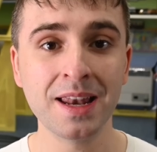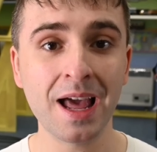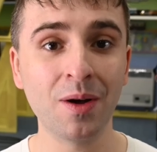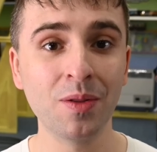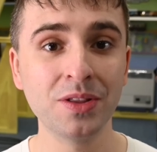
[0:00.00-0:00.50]

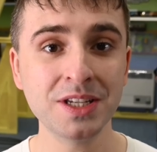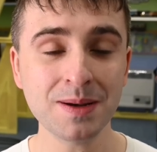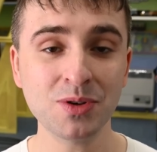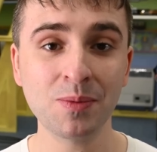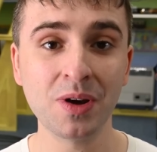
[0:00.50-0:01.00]
Now, the
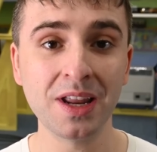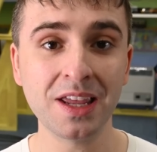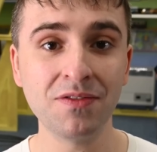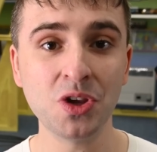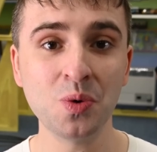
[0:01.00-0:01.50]
tips I'm going to
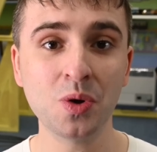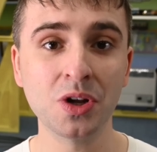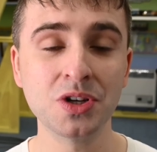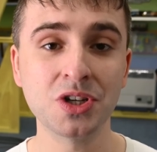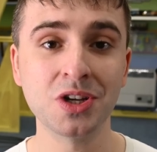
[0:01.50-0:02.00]
give you
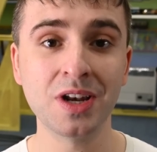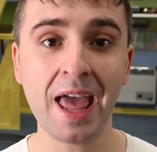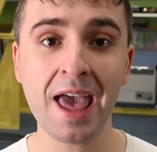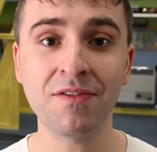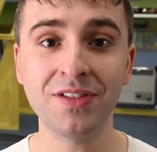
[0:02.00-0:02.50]

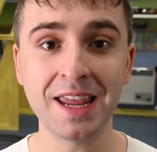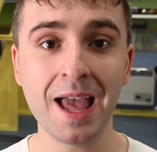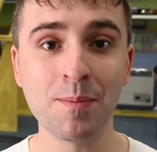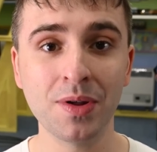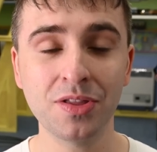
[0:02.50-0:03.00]
concern F D
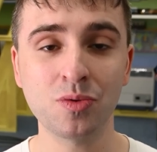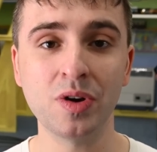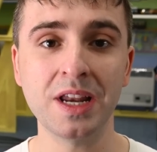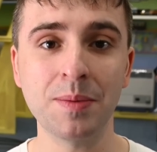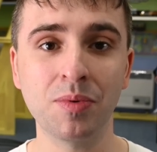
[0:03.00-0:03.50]
M three D